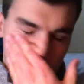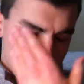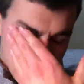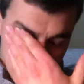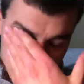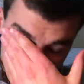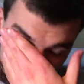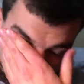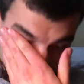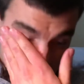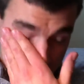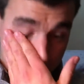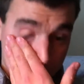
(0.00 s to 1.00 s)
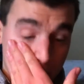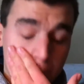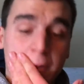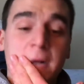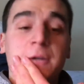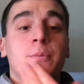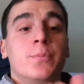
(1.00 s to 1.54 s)
It's just too much. I
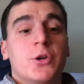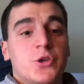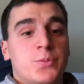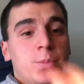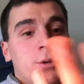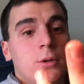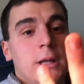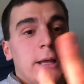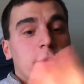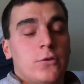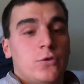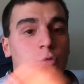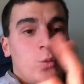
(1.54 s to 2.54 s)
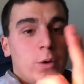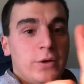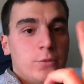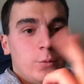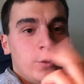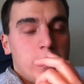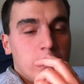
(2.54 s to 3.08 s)
remember I do push pull legs twice
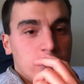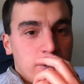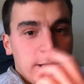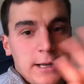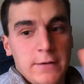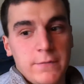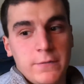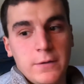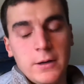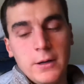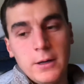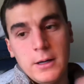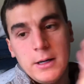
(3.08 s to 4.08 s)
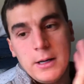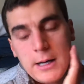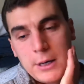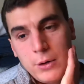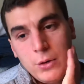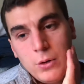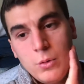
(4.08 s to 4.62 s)
a week. So I'd have, I
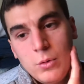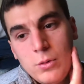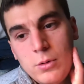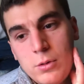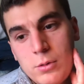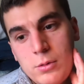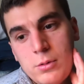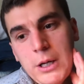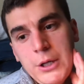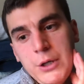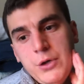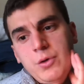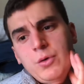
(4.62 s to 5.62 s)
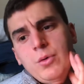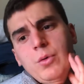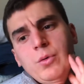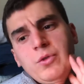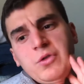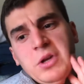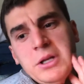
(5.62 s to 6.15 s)
don't know, I would
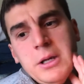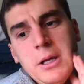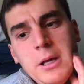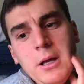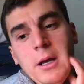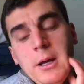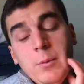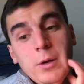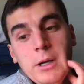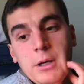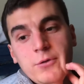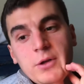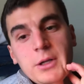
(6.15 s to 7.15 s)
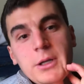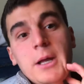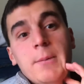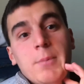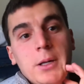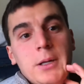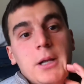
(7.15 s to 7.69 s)
do Sunday, I'd work out Sunday,
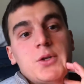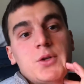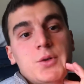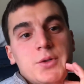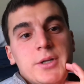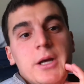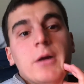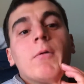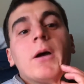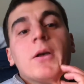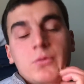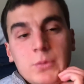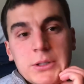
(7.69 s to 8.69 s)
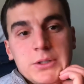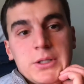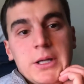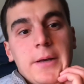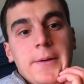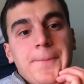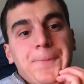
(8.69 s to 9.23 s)
Monday, Tuesday, rest
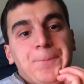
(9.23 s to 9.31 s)
Wednesday,